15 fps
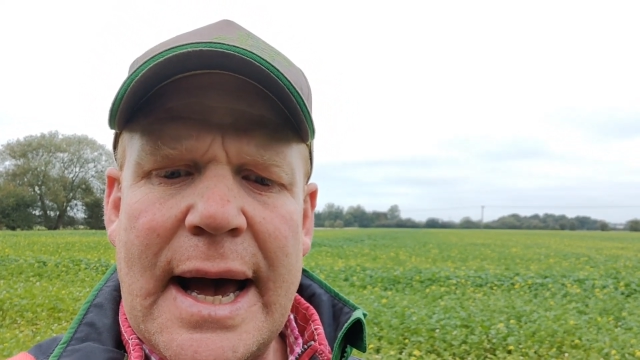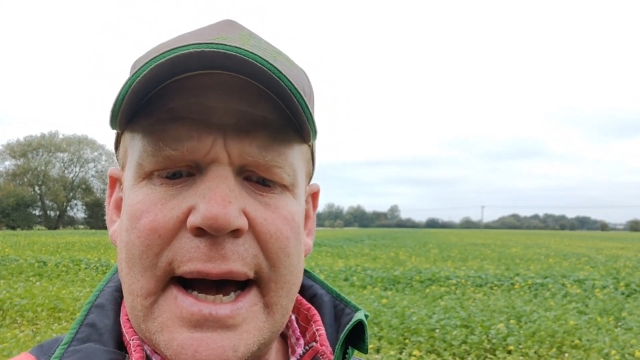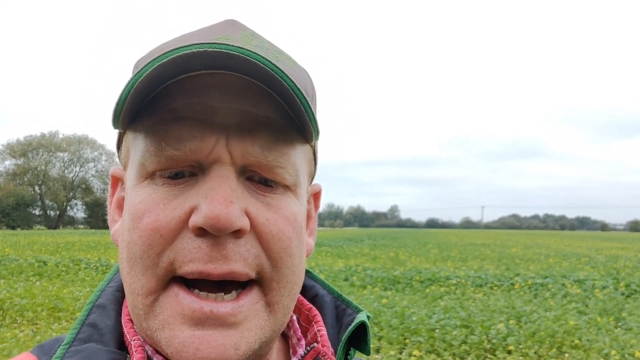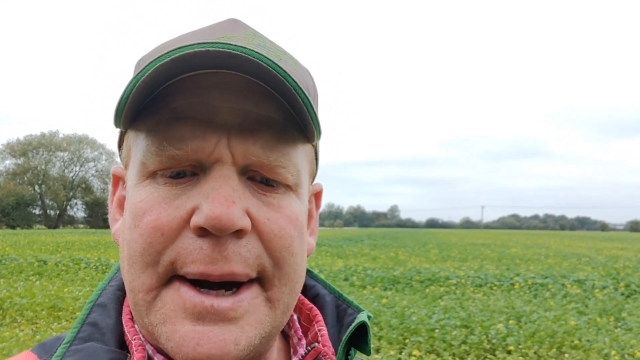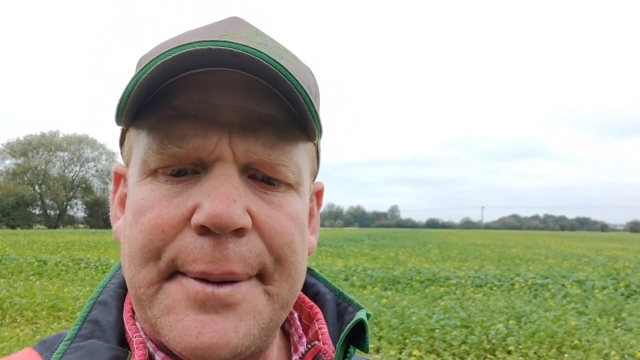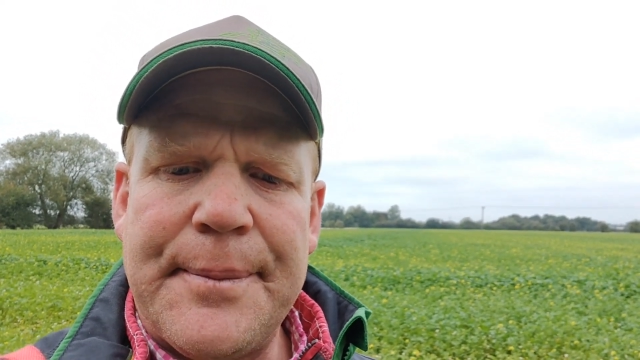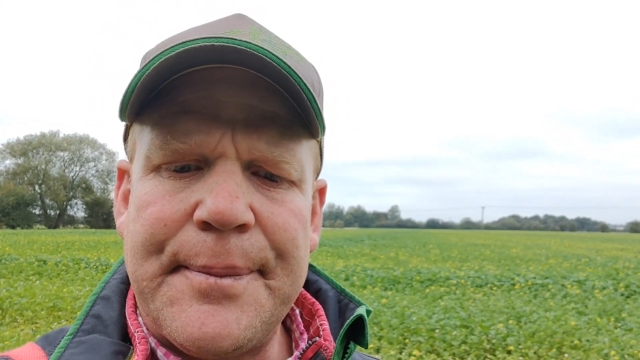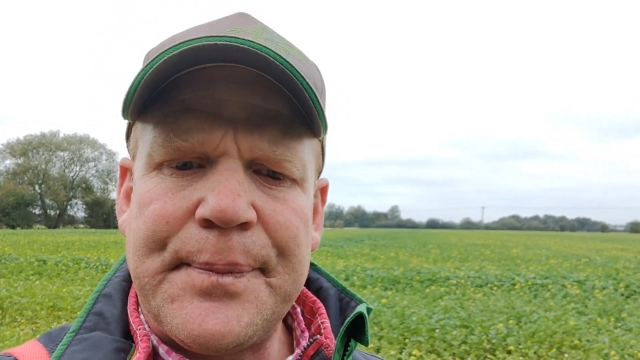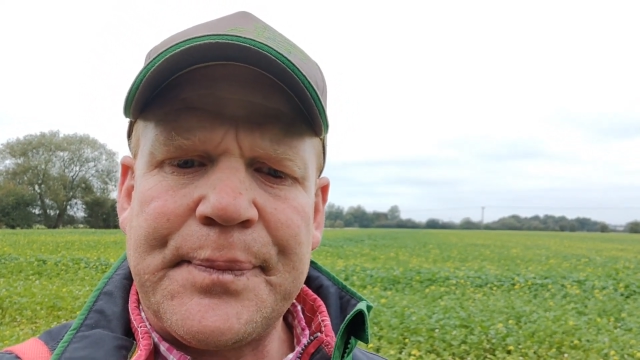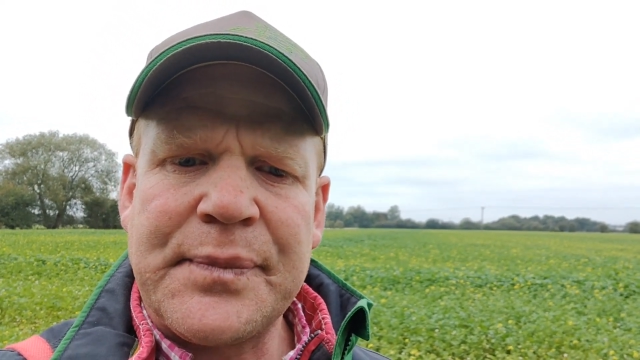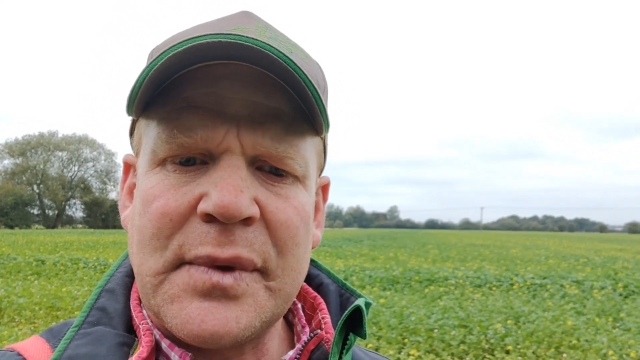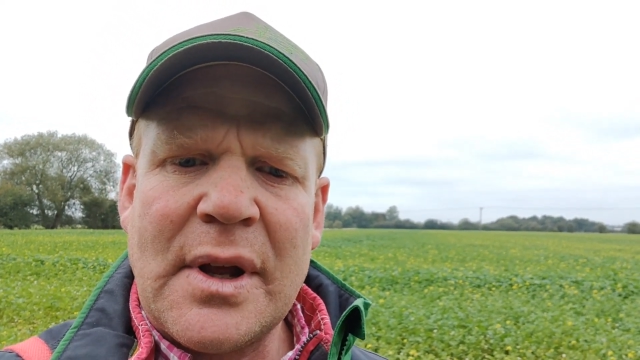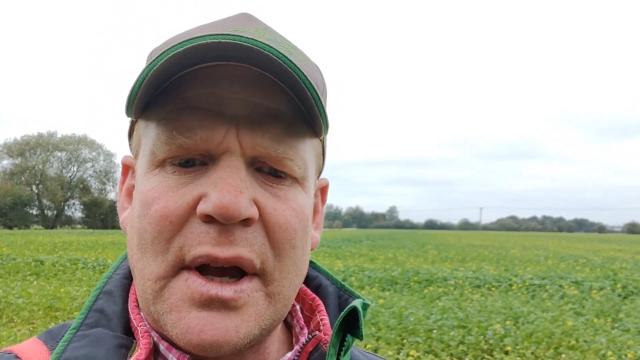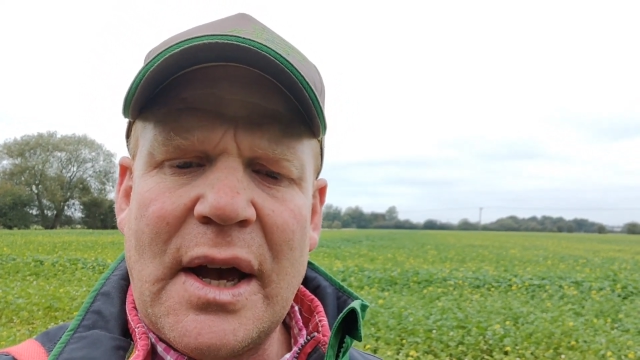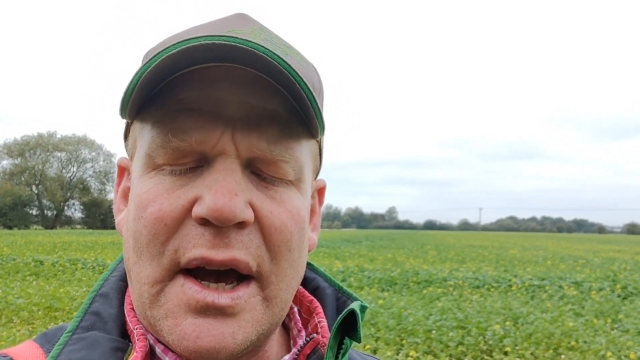
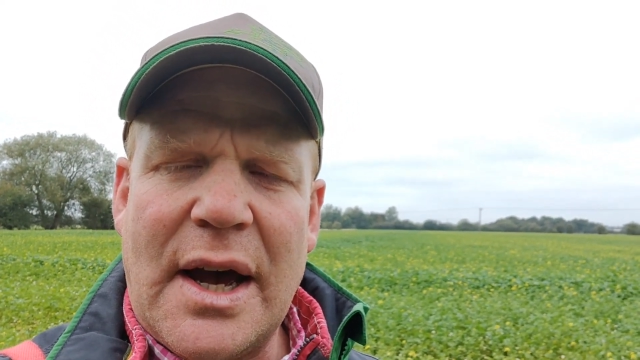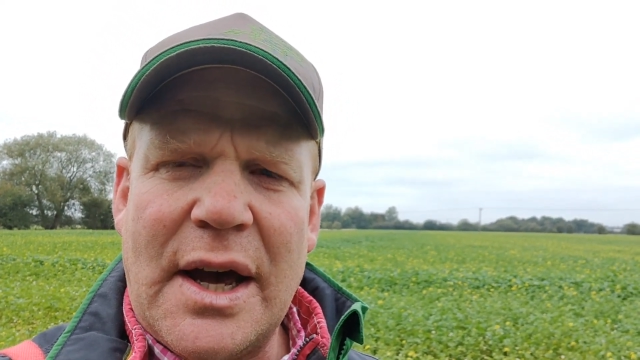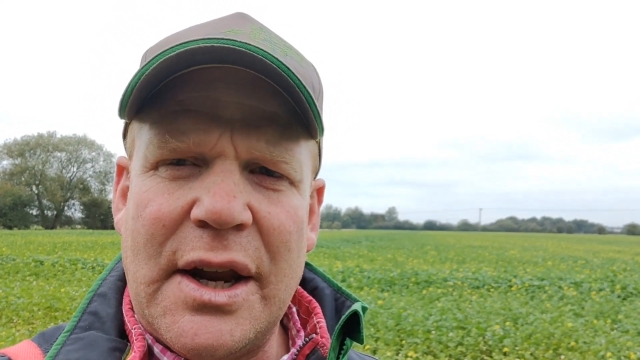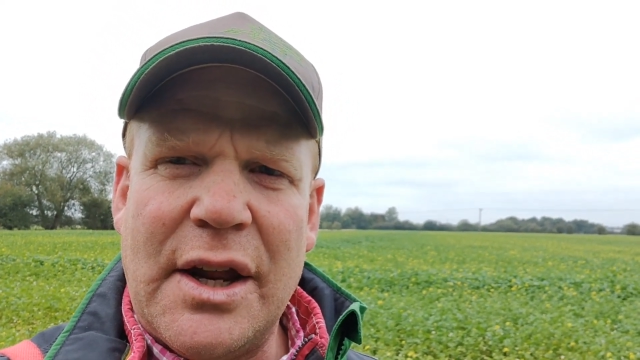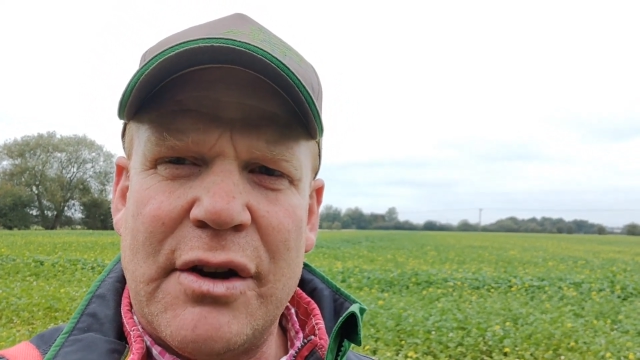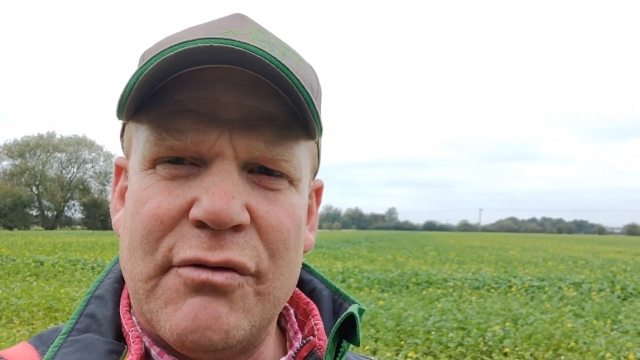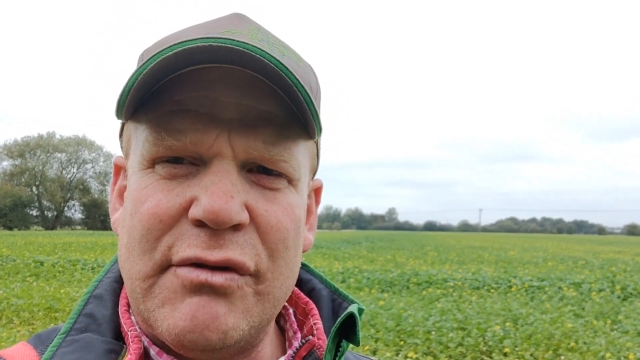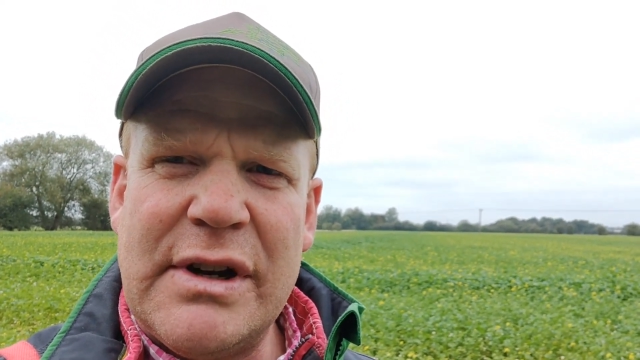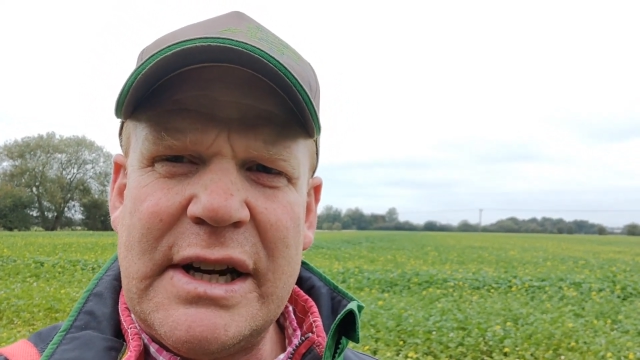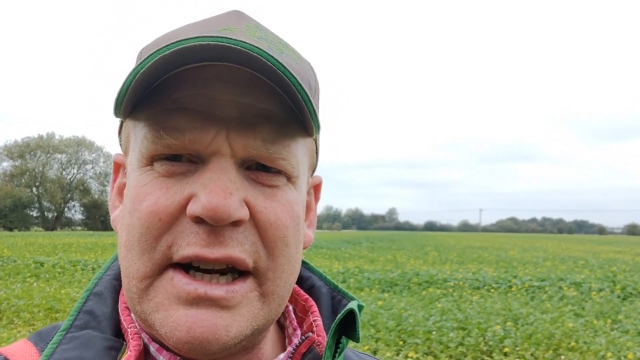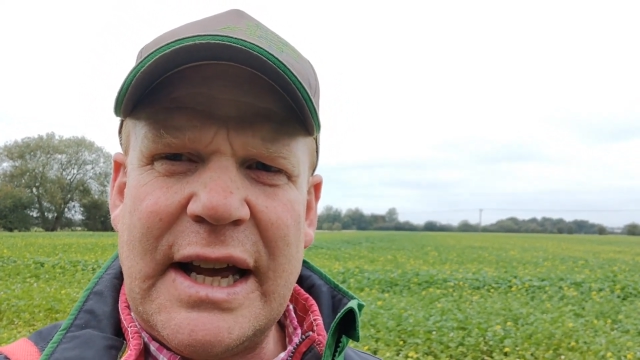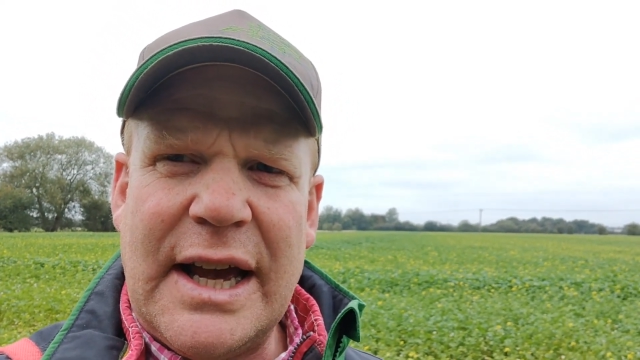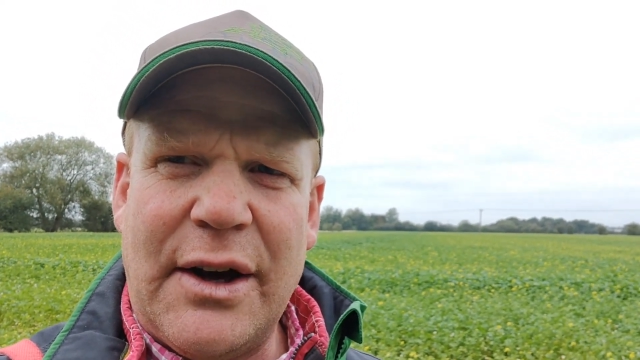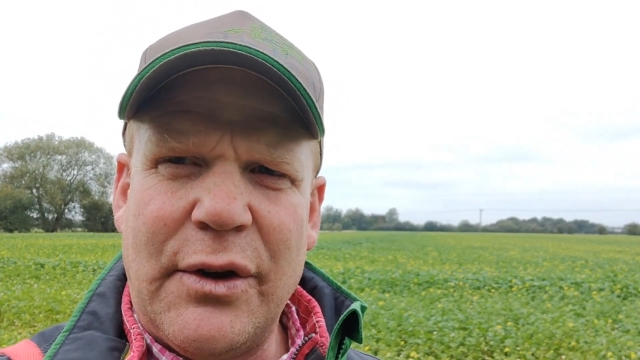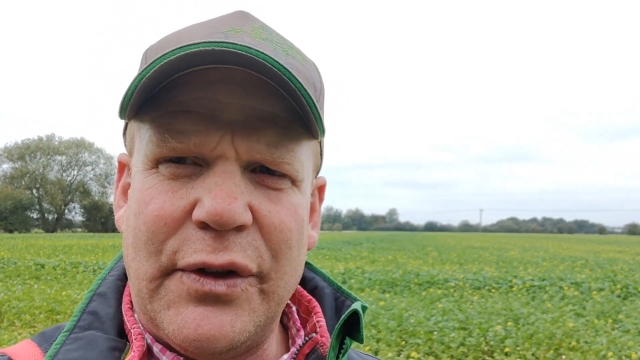Um, and a
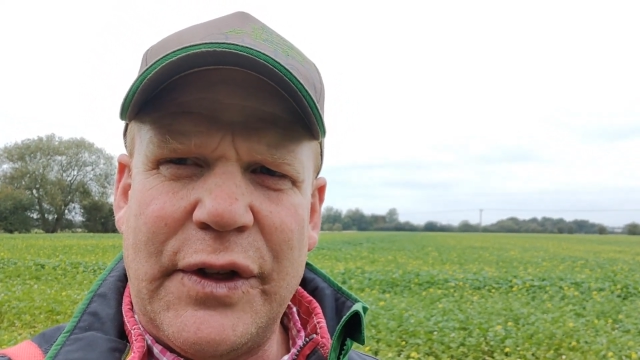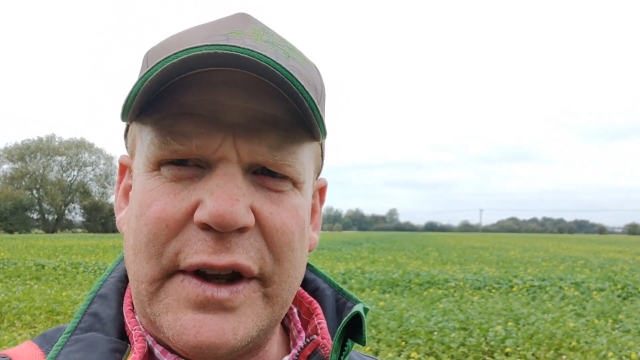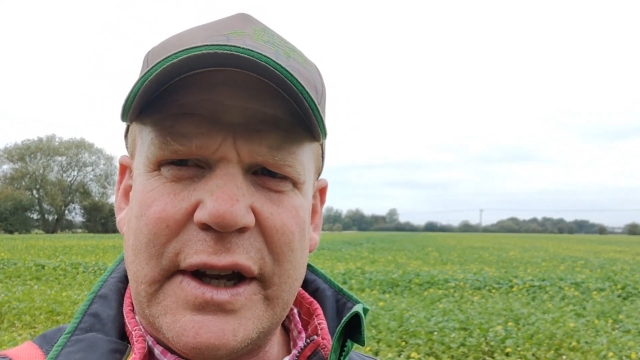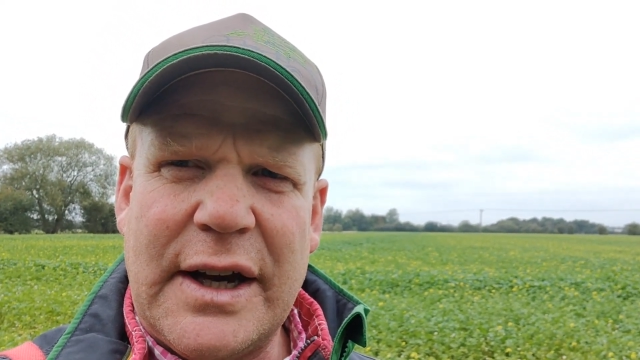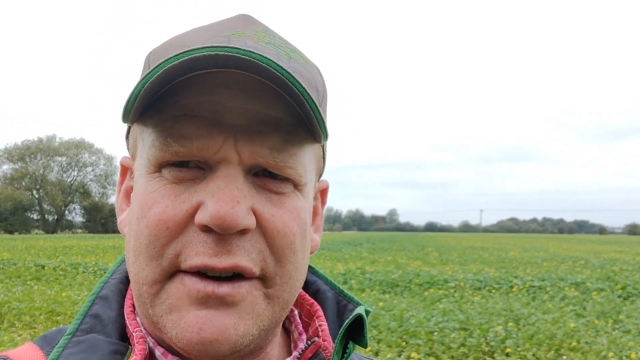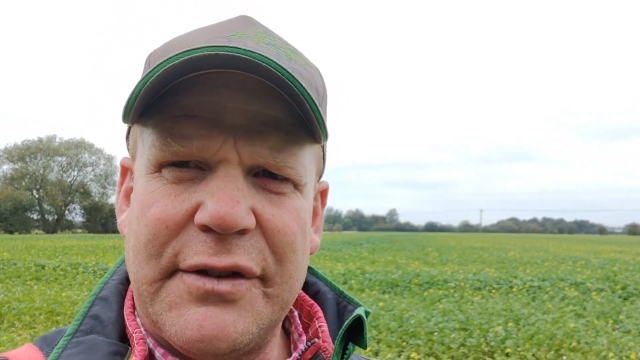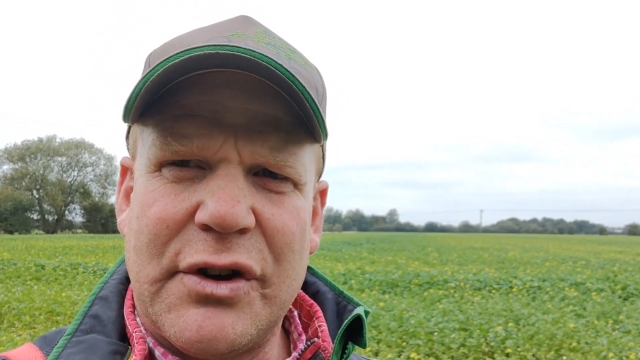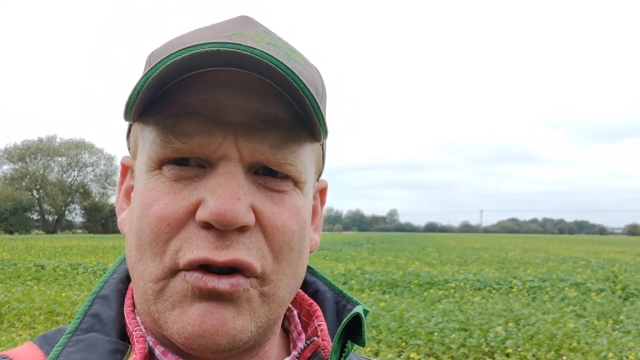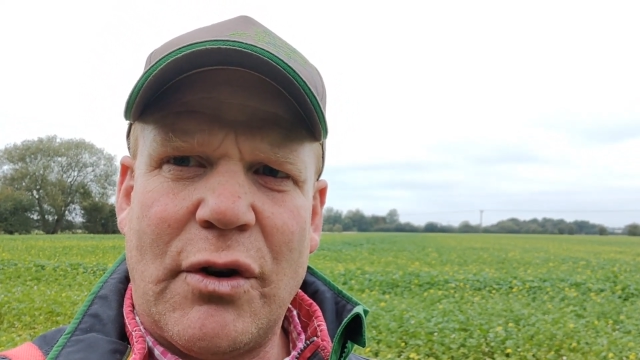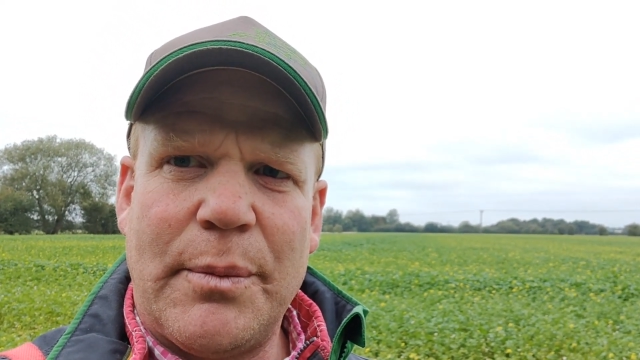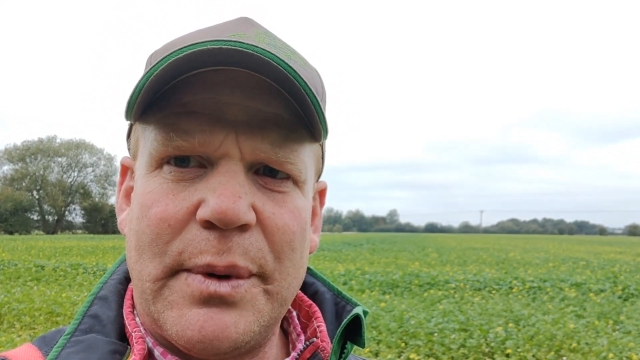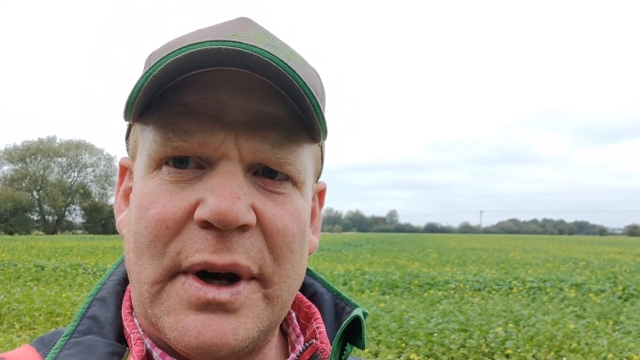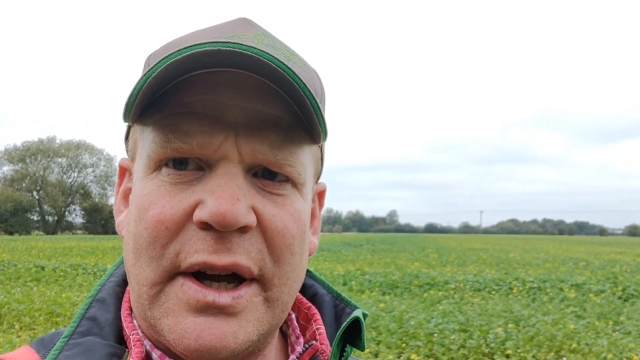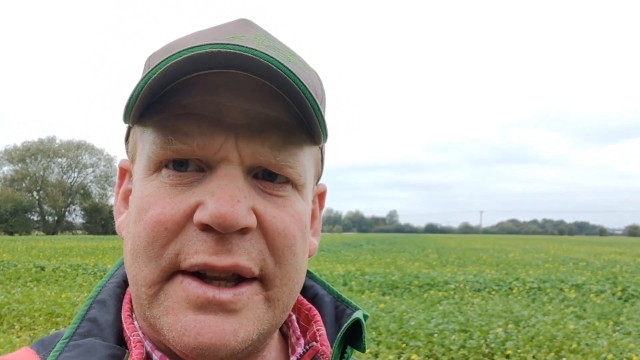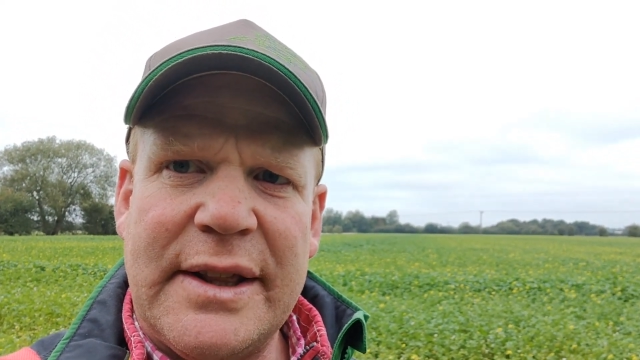really healthy cover
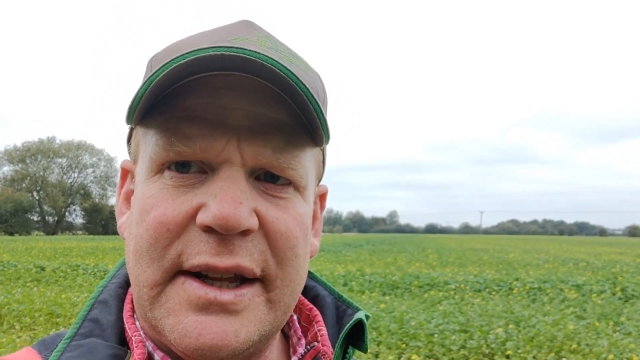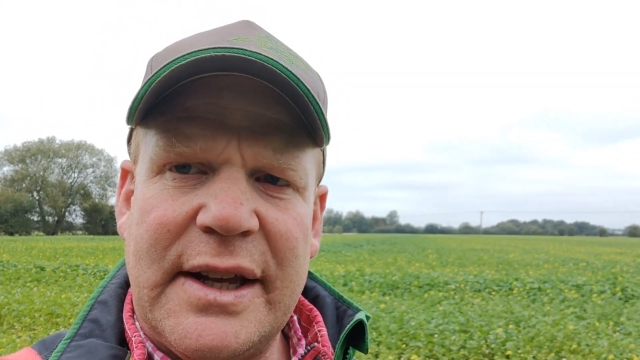crop like